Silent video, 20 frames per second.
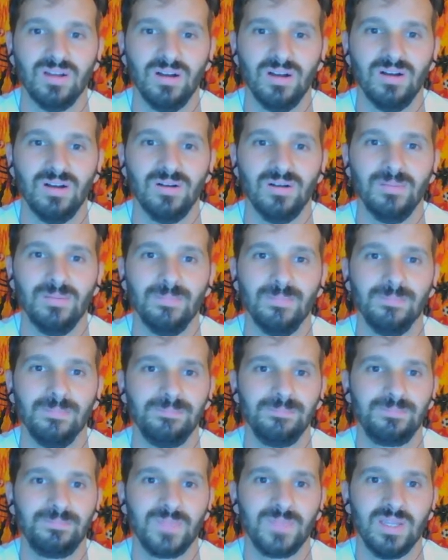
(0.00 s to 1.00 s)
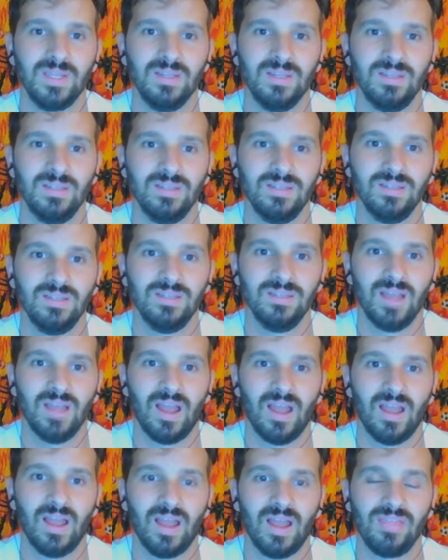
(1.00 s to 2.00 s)

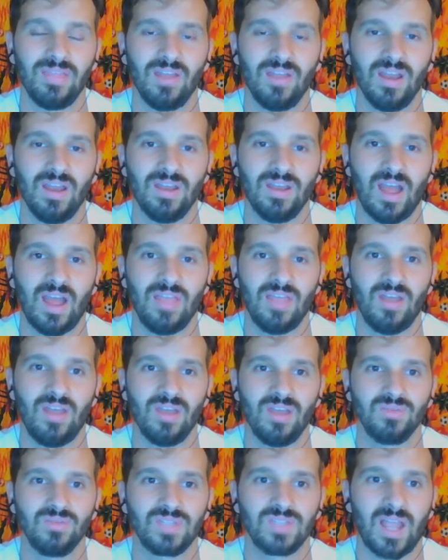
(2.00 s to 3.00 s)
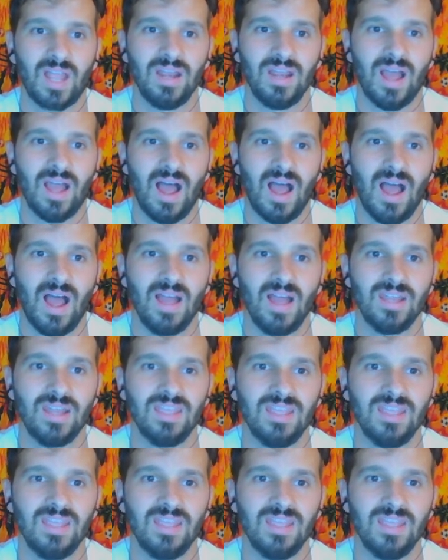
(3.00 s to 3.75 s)
I thought it was kind of odd.